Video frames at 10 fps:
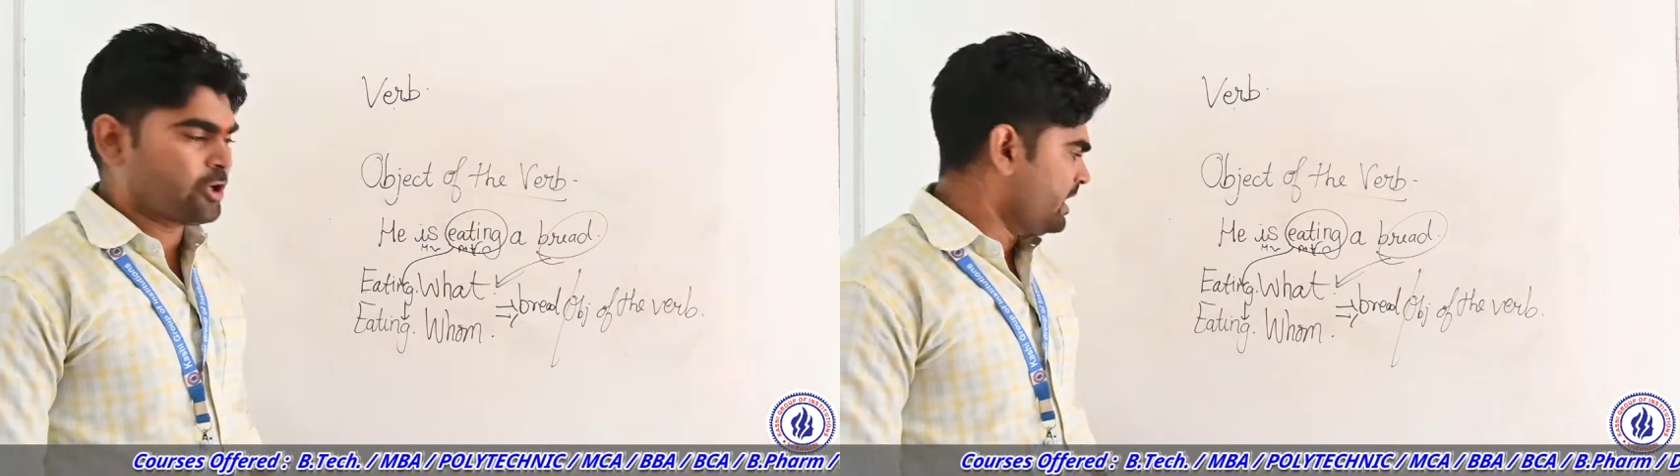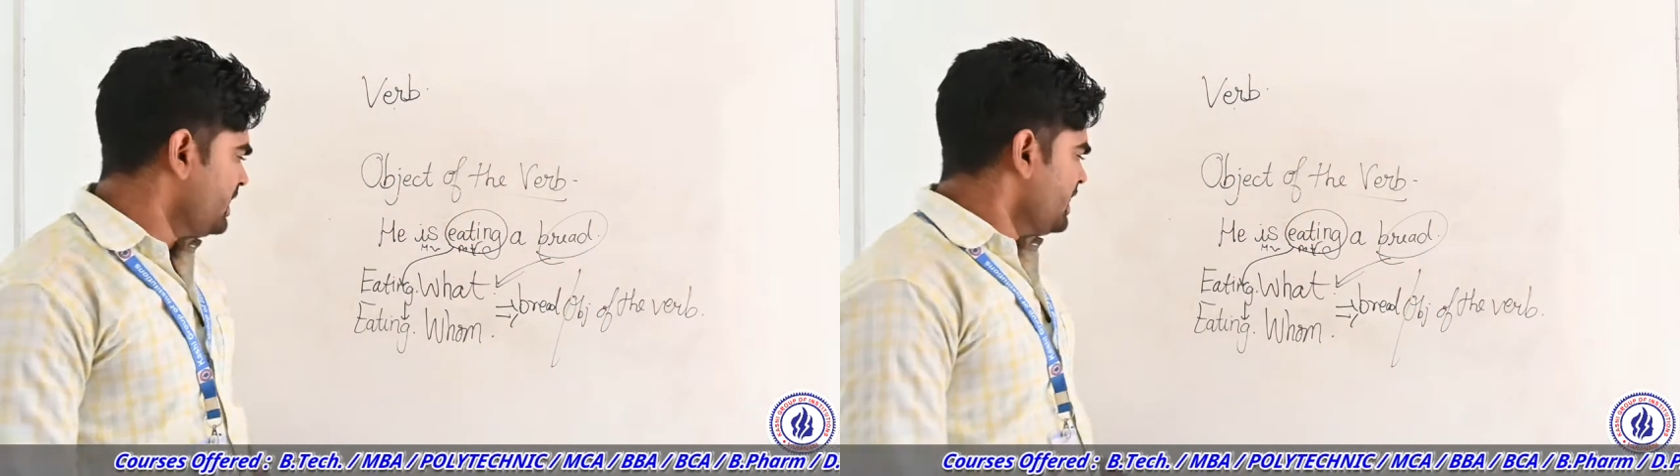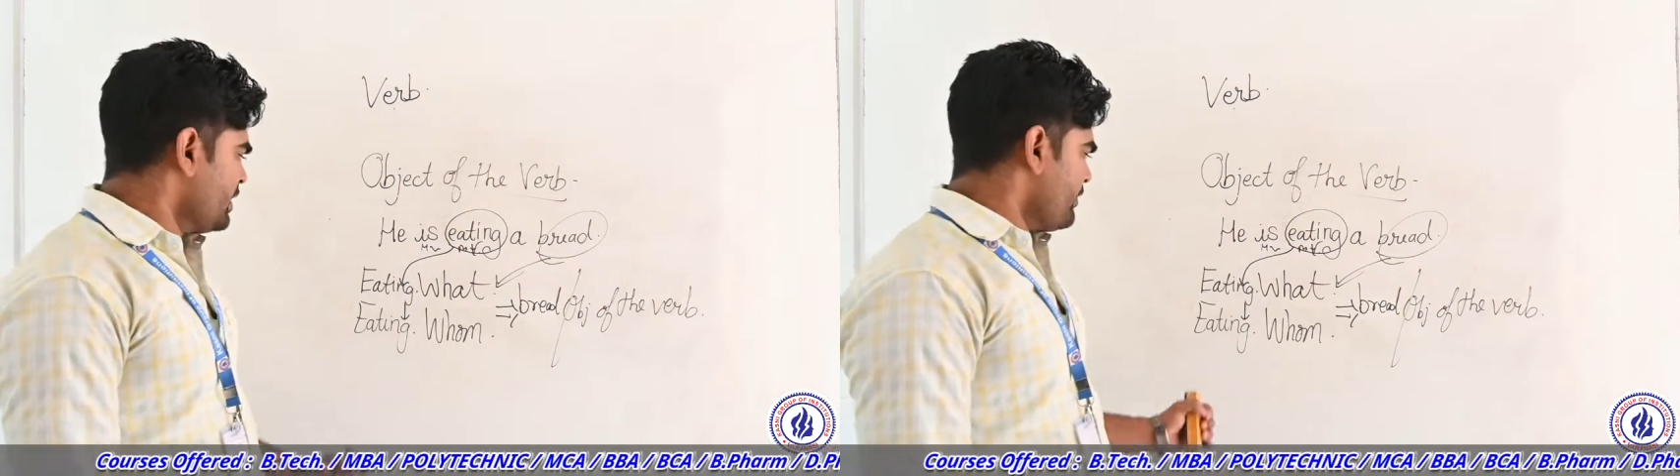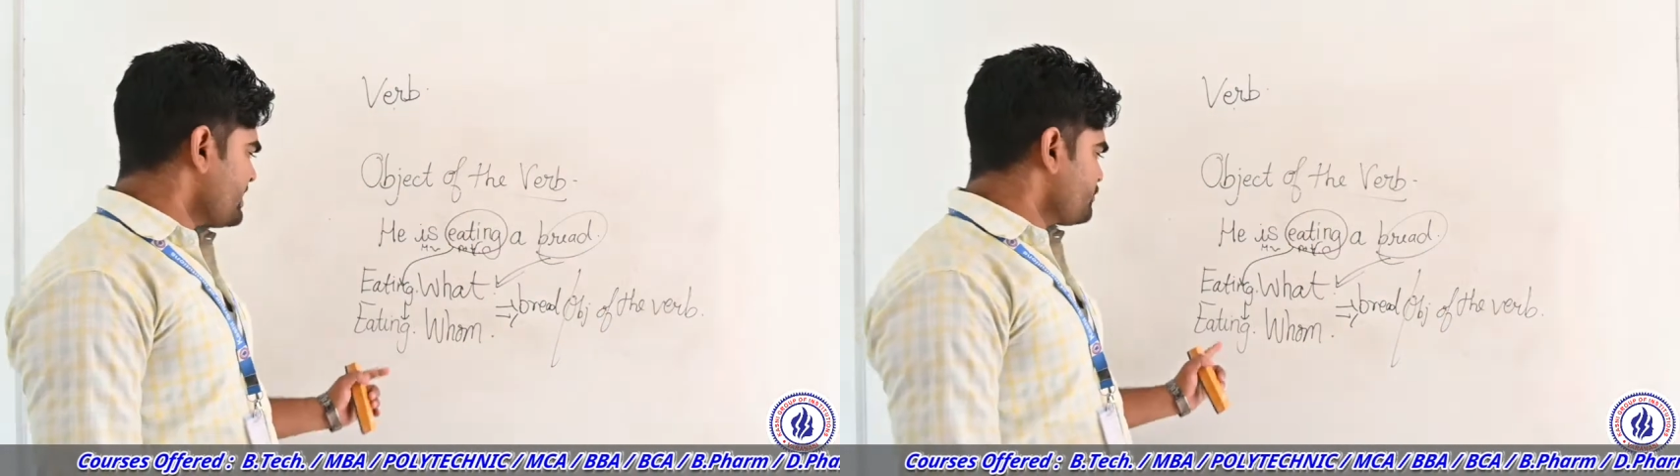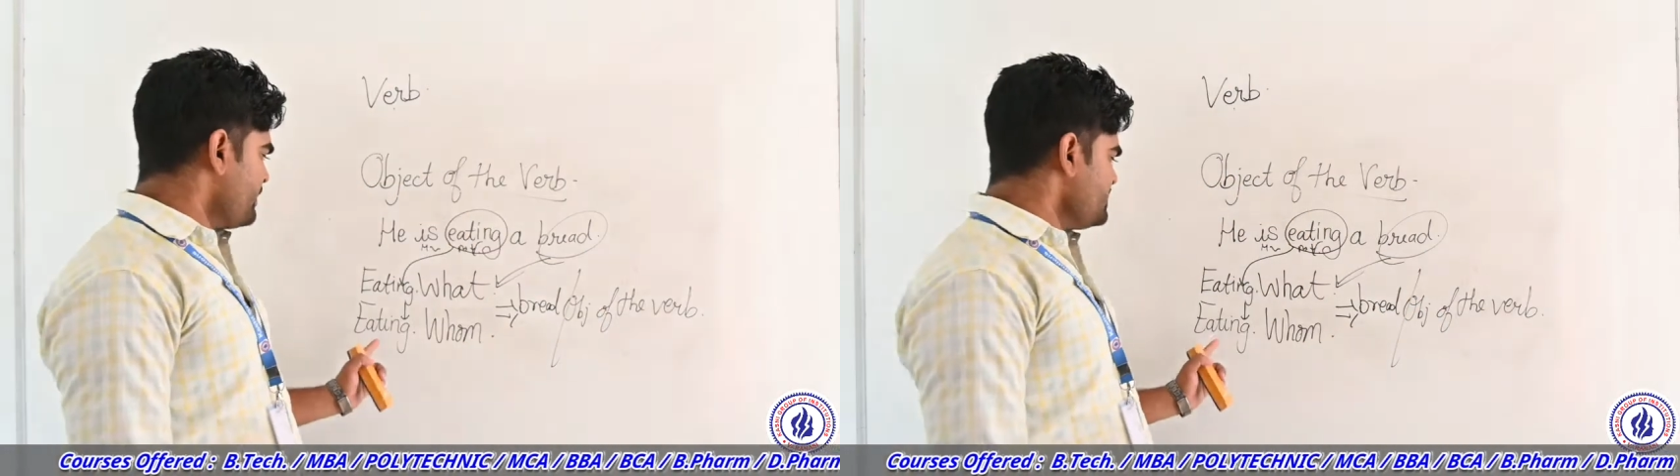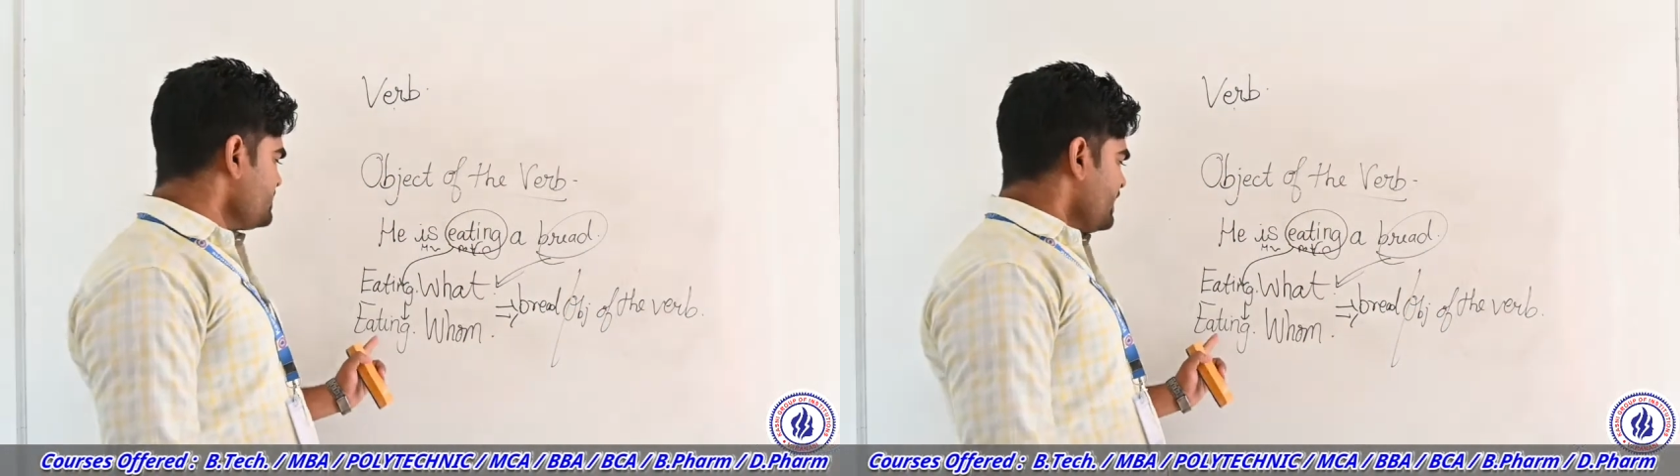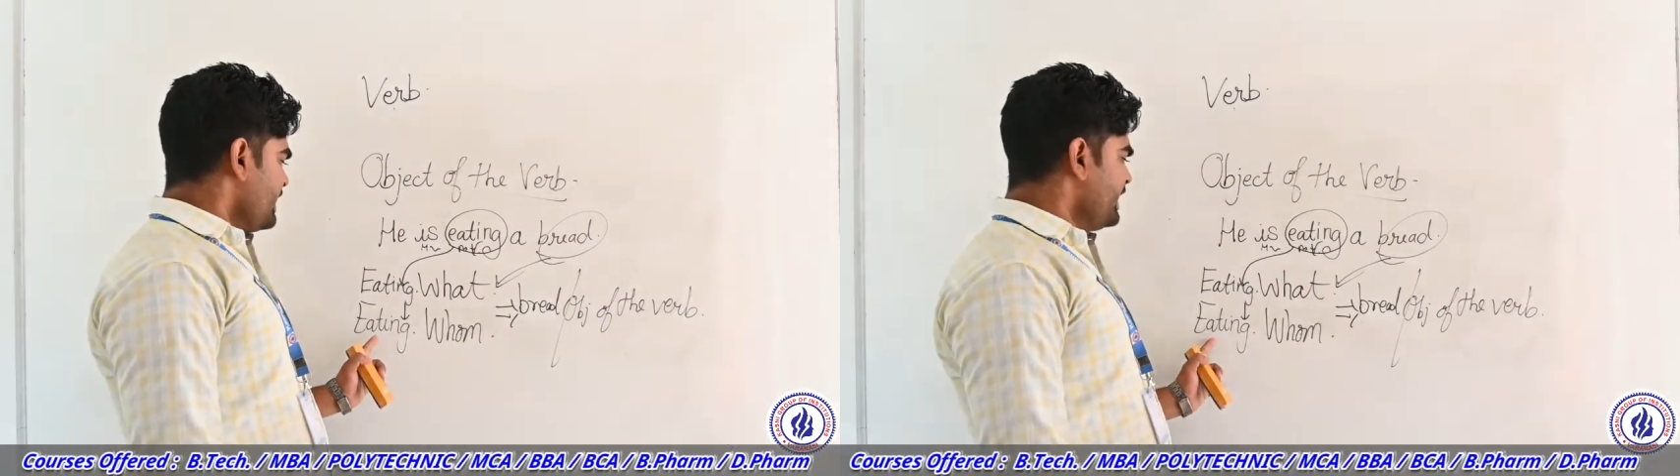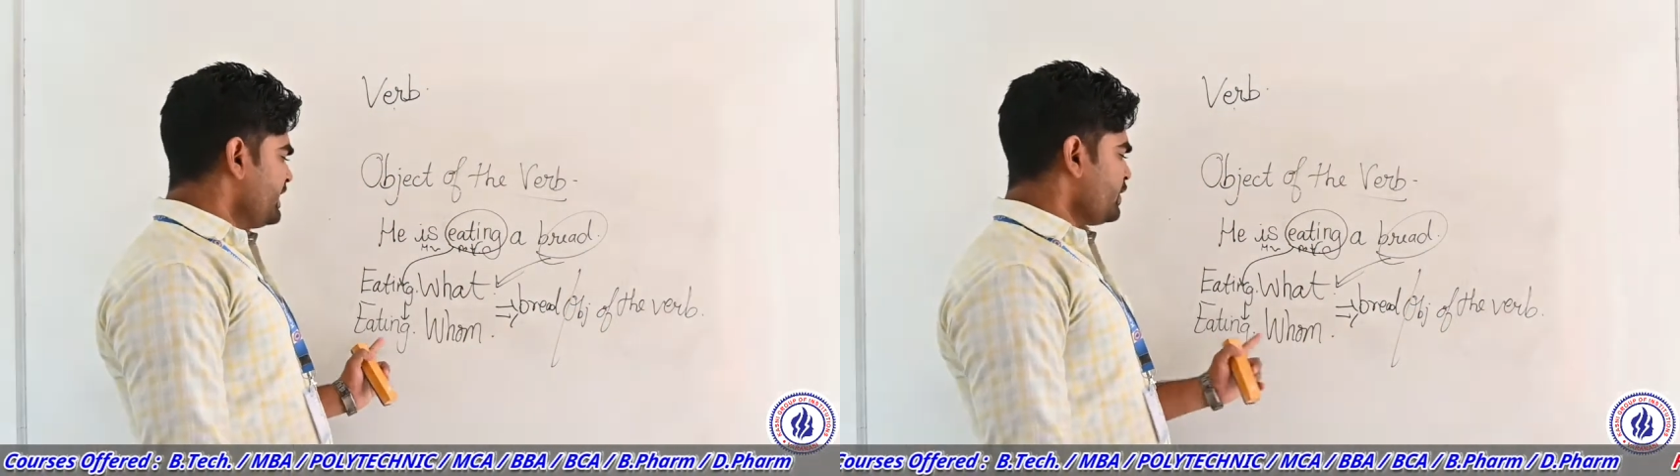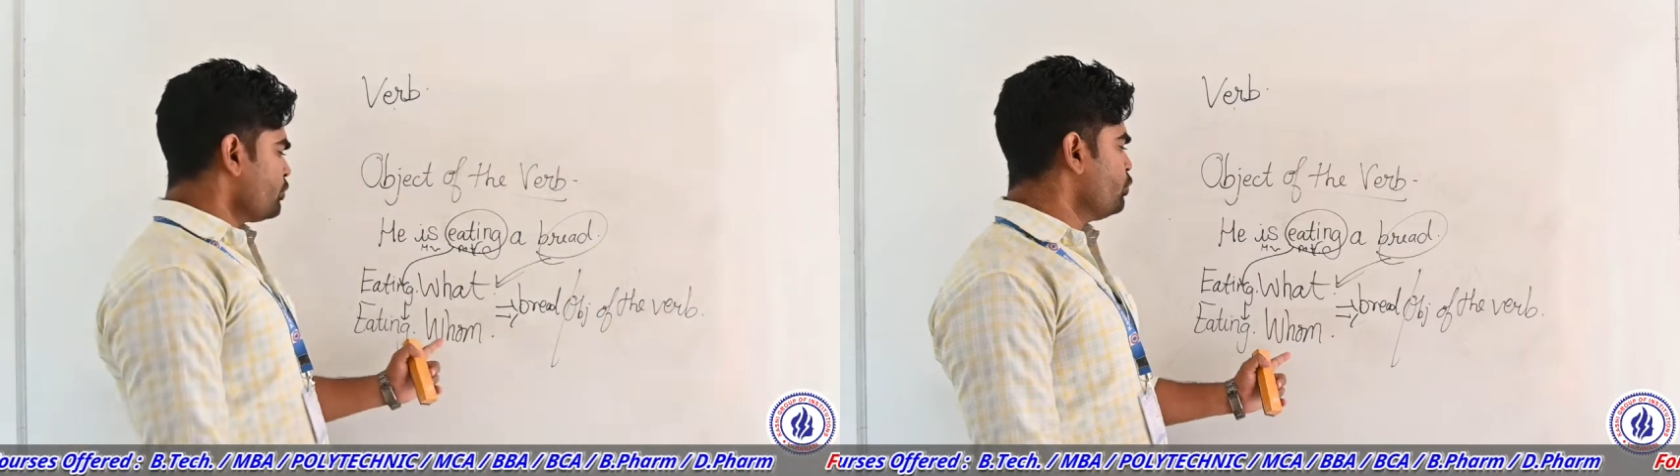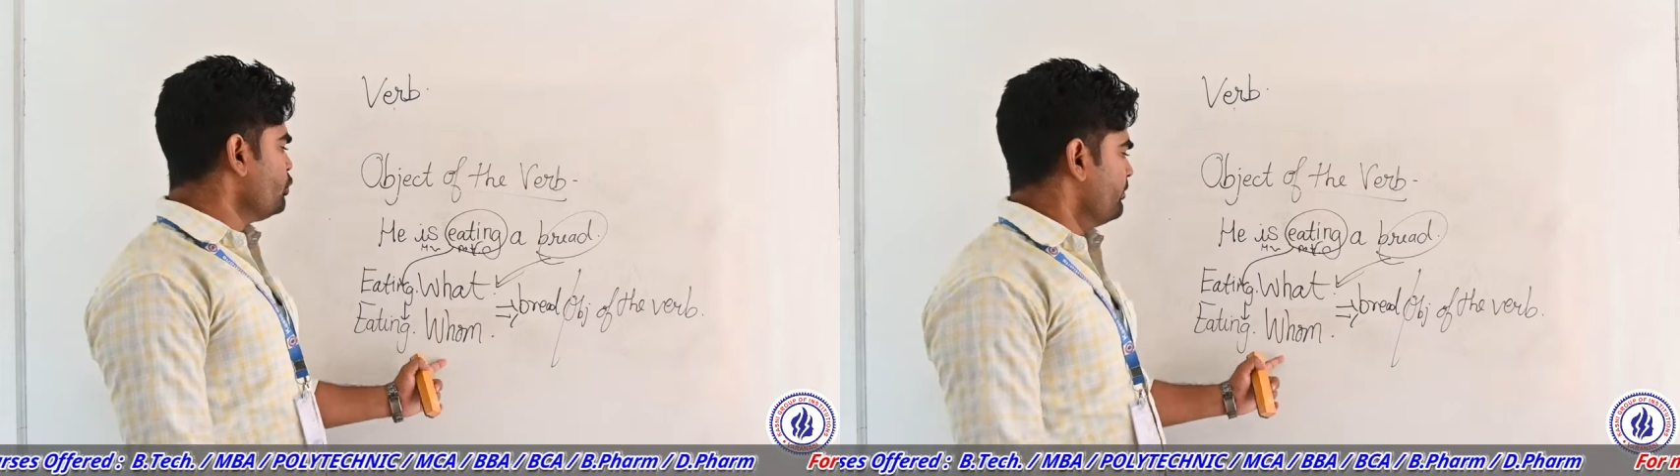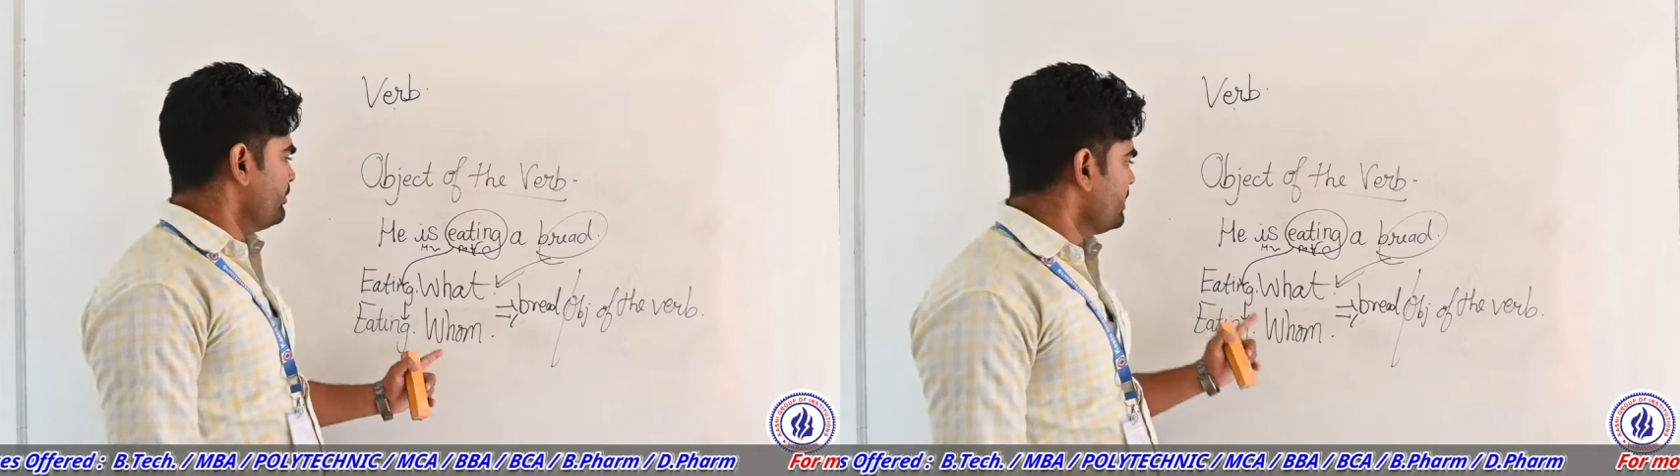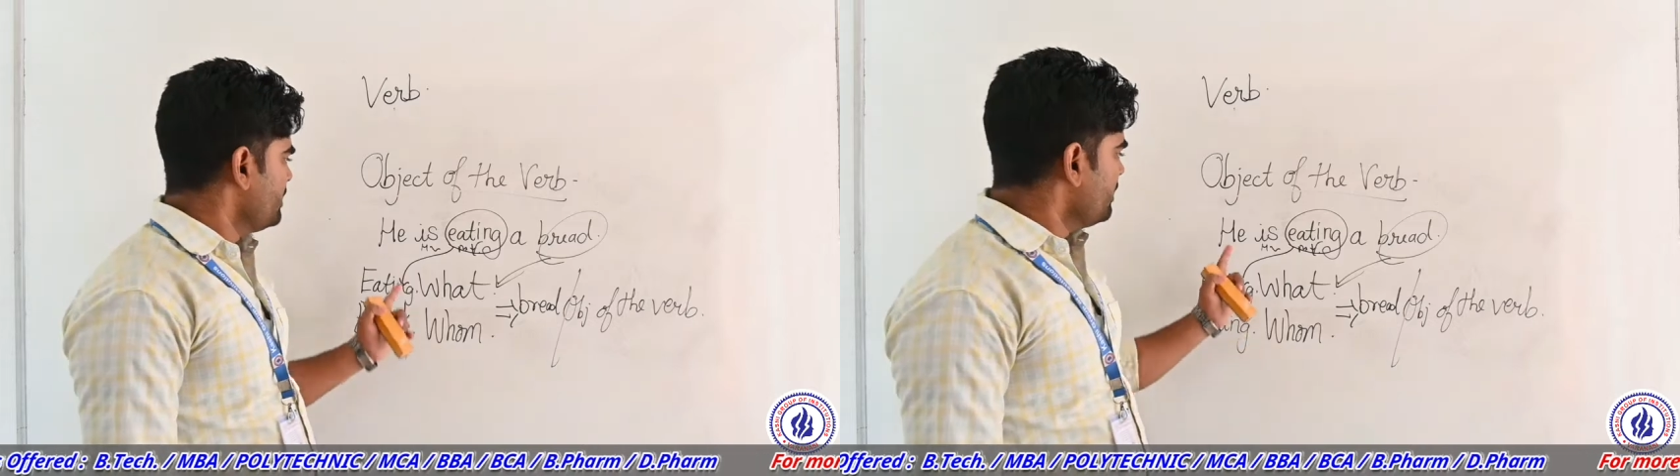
Okay. Now next one is eating whom?